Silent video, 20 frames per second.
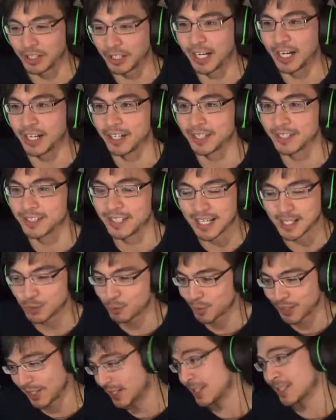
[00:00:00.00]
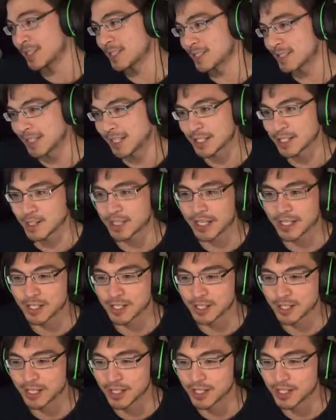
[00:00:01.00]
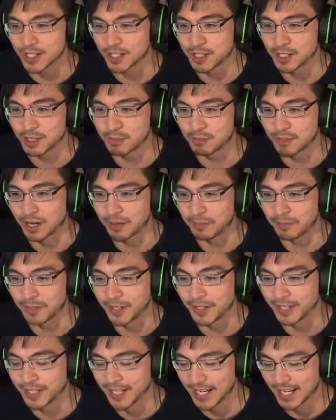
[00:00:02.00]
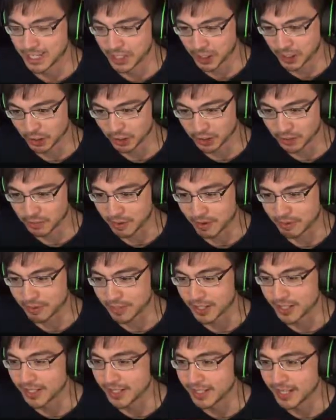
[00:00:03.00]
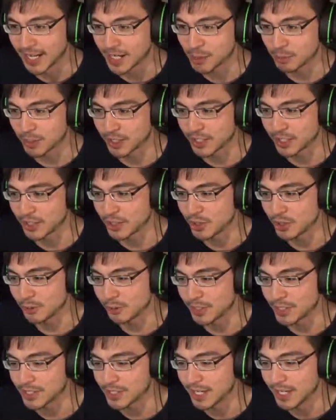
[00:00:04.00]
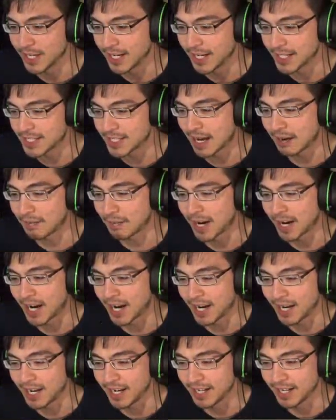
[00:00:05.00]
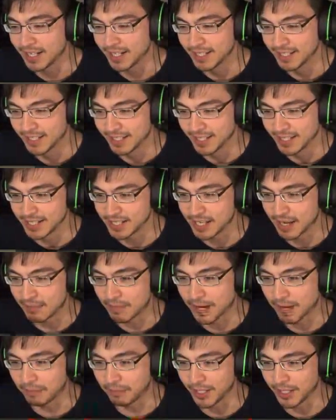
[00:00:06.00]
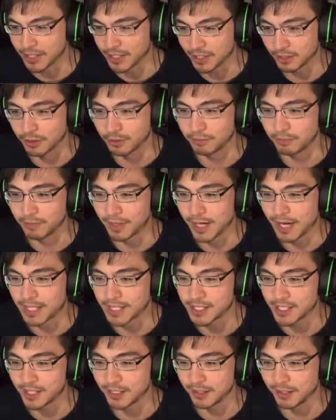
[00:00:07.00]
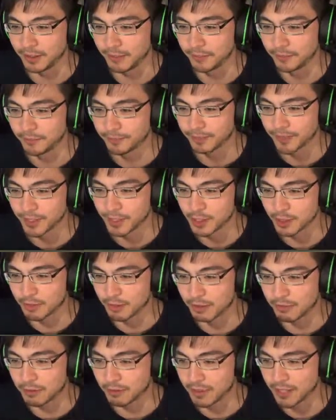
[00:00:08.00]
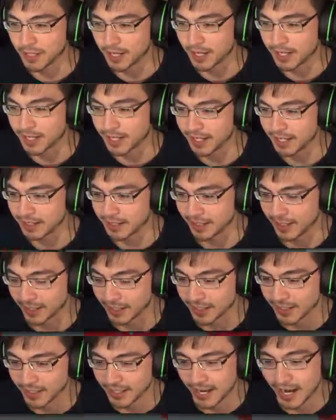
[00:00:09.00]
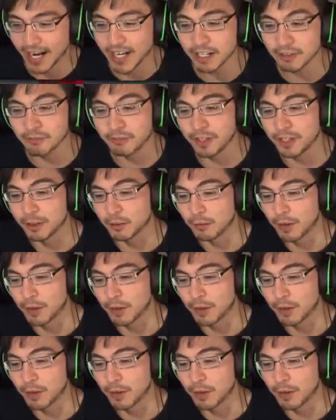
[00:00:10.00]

glare. That's what it is. That's that's that's that's the problem here. That's clearly the problem here. That's what the issue is. It's not my it's not my play skill. My skill is above and beyond anything. I defeated